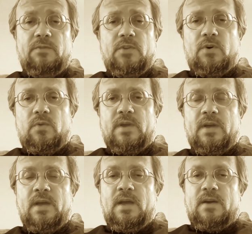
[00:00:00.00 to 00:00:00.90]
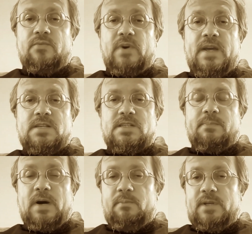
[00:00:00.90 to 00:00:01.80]
Even though the phrase
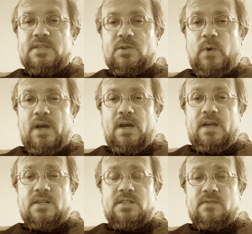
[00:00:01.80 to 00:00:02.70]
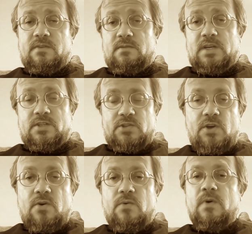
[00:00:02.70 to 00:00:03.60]
public square is is
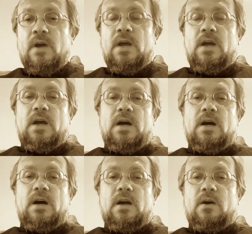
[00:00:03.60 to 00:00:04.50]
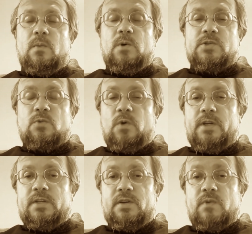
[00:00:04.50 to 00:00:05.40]
new, uh, was
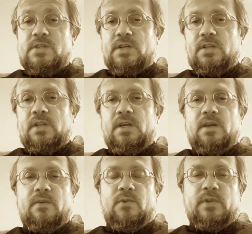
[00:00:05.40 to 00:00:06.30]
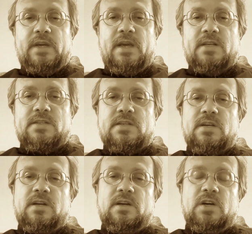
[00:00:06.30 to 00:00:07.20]
coined recently, a few decades
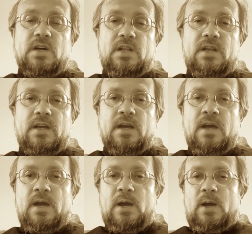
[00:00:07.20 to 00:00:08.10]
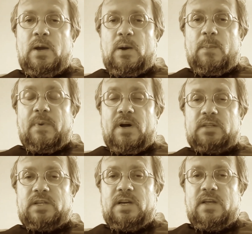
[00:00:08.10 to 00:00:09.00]
uh, earlier,
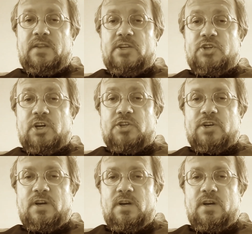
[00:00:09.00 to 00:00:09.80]
but the church